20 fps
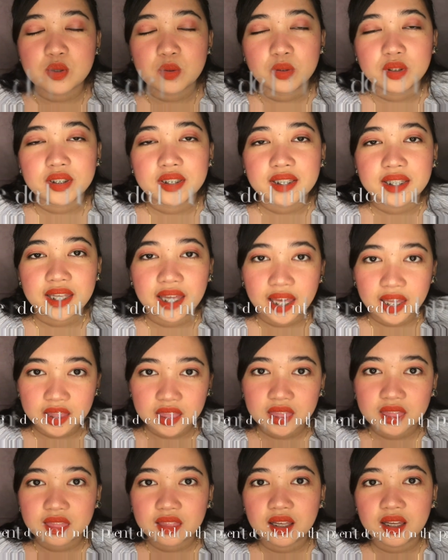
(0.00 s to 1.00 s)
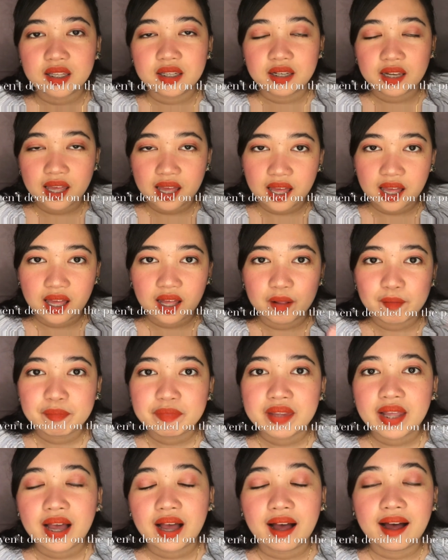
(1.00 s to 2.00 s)
you'll get na
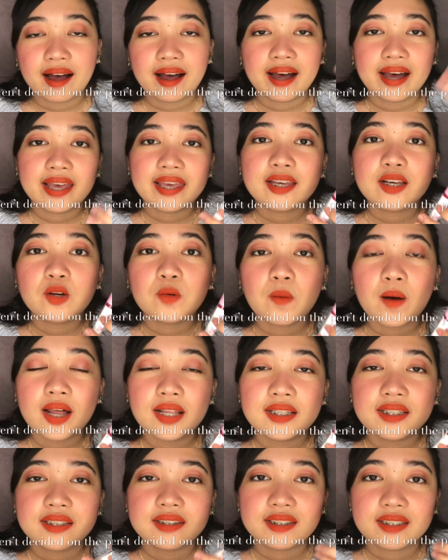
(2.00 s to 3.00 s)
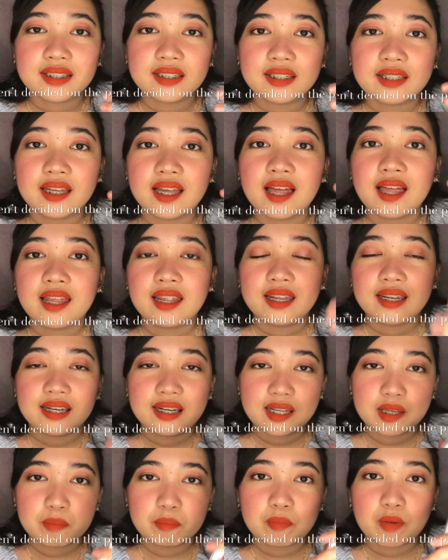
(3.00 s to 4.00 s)
a high quality
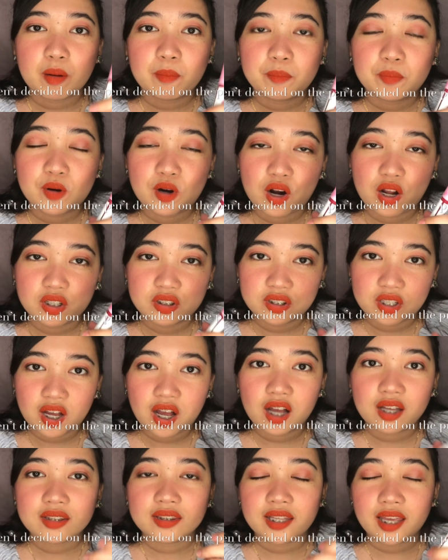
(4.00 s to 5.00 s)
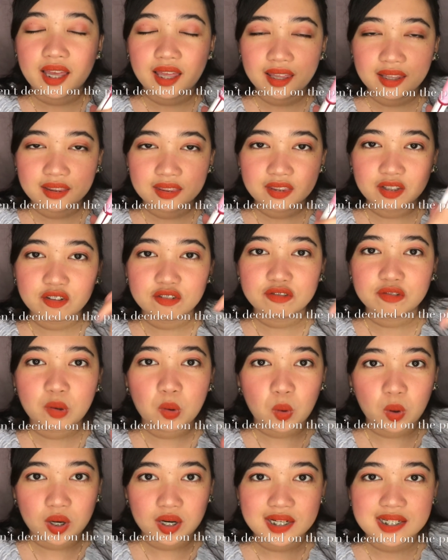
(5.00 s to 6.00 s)
lip product. And of
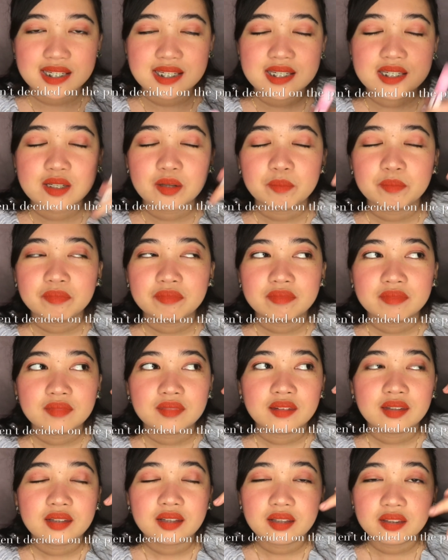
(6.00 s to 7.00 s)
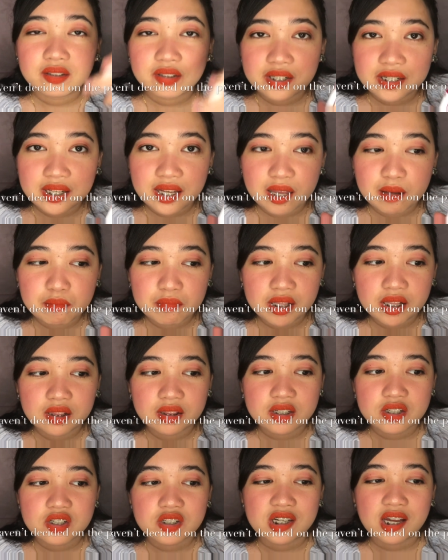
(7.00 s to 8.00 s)
course,
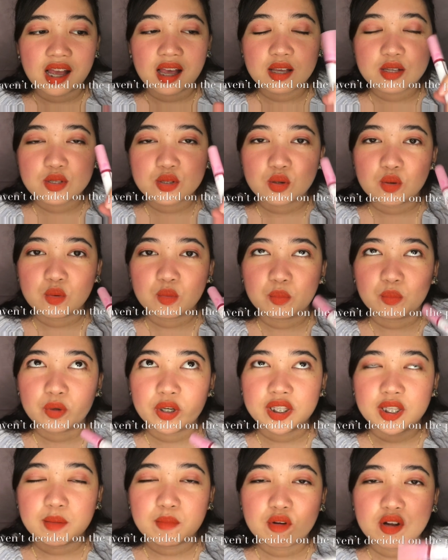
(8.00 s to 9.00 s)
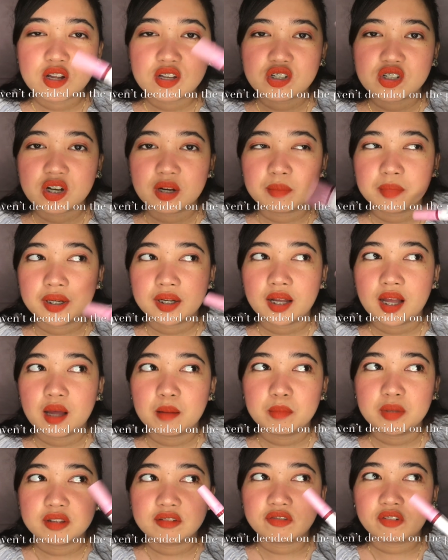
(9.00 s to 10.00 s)
3ml na siya, so pwede mo na siyang
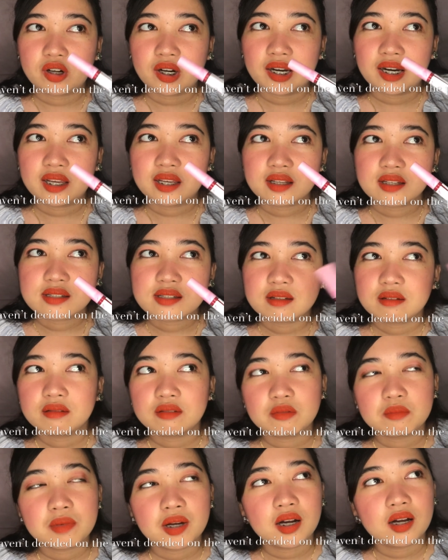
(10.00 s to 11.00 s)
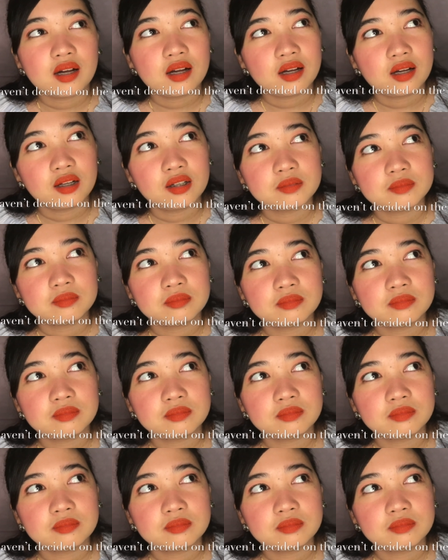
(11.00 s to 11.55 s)
magamit for like siguro mga